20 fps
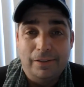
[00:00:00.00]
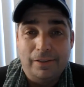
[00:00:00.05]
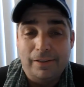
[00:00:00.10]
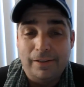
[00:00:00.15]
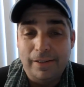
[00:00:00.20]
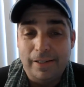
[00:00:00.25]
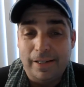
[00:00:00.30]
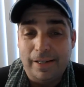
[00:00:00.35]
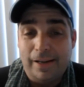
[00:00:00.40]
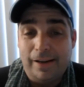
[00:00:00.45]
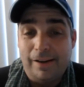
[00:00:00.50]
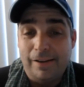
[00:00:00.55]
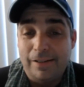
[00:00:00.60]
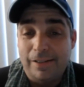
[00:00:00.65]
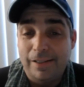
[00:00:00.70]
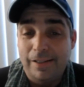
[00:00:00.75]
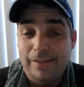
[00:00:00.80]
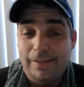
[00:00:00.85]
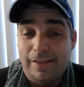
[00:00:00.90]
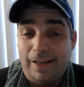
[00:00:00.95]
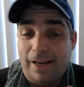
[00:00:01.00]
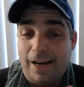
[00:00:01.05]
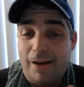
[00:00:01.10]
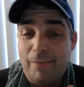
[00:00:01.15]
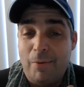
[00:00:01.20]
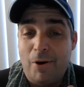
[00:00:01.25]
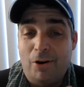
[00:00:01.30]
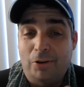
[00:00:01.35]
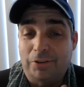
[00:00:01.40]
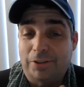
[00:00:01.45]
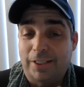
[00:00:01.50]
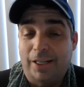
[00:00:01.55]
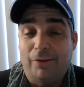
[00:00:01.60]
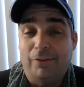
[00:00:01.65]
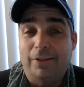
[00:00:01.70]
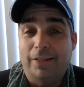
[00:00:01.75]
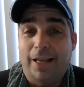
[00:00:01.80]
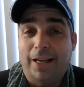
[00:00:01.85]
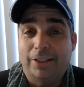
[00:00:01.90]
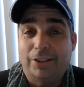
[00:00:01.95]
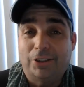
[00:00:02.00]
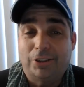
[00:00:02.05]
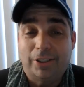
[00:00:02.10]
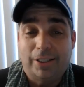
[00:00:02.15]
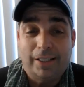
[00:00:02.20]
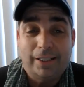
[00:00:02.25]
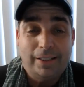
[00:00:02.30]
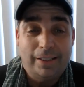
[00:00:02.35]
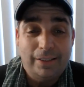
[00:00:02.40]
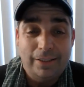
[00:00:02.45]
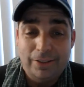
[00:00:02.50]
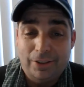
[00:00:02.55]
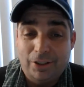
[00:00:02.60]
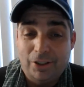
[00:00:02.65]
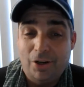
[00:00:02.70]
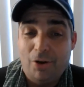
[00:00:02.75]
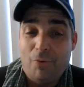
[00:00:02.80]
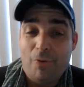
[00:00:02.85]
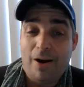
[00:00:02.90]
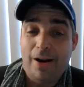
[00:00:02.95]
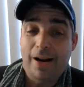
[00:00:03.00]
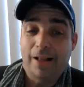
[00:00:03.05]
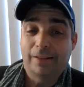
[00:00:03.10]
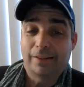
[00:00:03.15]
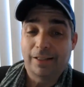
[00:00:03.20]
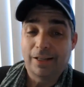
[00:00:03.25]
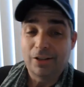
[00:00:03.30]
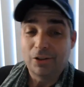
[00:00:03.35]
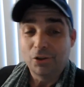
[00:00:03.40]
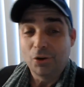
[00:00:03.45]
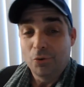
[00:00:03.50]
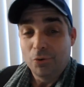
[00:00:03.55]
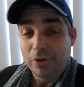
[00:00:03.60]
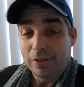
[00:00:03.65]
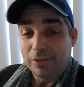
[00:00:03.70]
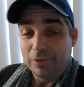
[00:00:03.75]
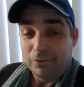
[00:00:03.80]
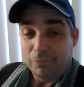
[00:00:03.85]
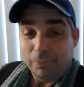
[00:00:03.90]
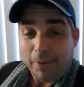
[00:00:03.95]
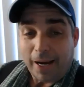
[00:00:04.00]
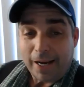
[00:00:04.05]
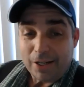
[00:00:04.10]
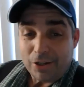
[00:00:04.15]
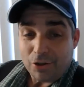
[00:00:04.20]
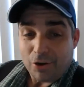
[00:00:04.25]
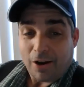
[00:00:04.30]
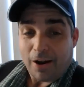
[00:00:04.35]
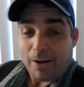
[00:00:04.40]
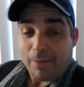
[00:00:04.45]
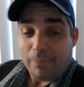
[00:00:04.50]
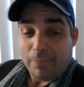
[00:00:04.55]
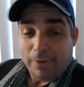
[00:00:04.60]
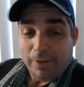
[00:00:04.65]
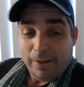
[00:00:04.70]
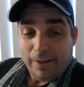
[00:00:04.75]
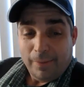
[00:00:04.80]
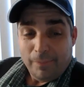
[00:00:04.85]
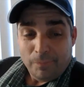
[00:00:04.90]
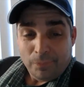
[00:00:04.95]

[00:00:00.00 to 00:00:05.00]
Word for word: oh yeah she's like i'm all set with that shit she don't want nothing to do with my job